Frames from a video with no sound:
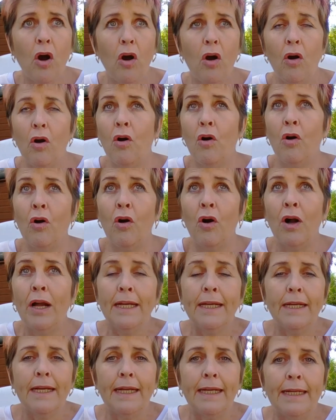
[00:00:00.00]
or
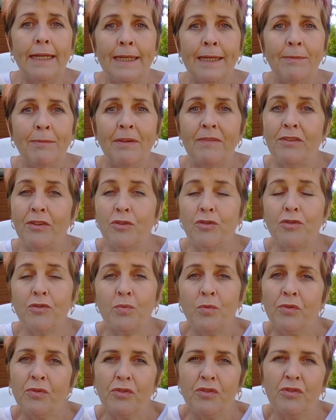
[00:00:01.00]
if you
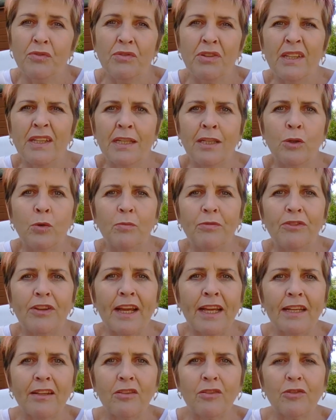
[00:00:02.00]
just want to really
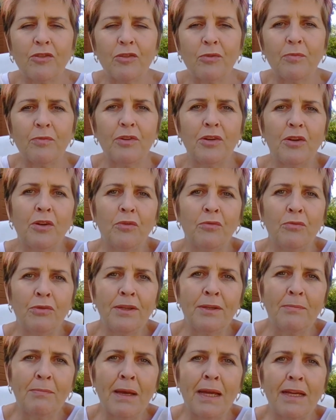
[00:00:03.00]
upcycle something or
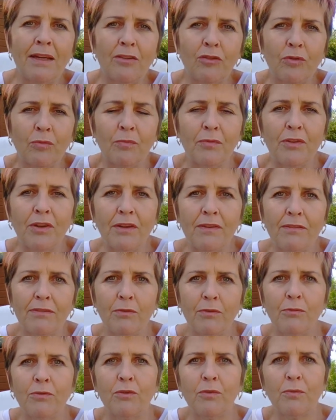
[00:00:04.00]
remake something
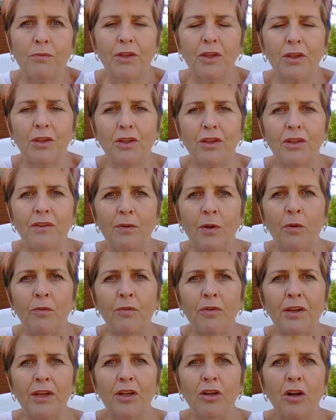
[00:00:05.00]
from something that you've
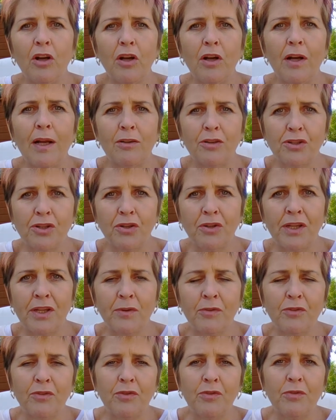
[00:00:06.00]
already got, I'll show you
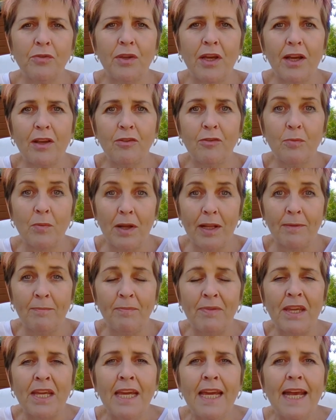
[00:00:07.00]
how to do that as well.
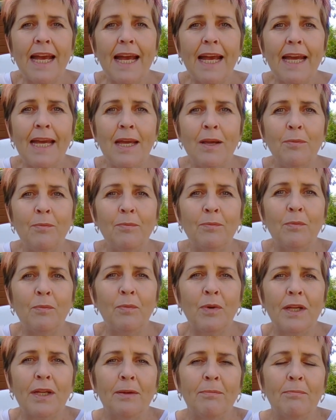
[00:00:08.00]

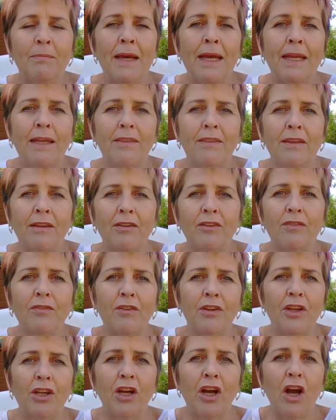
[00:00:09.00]
We can make things
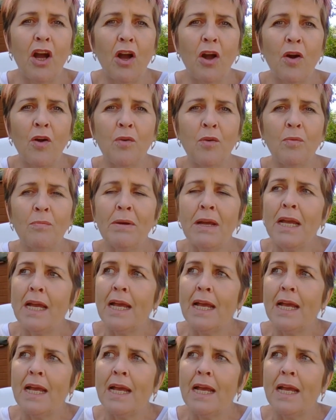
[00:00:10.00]
for your home,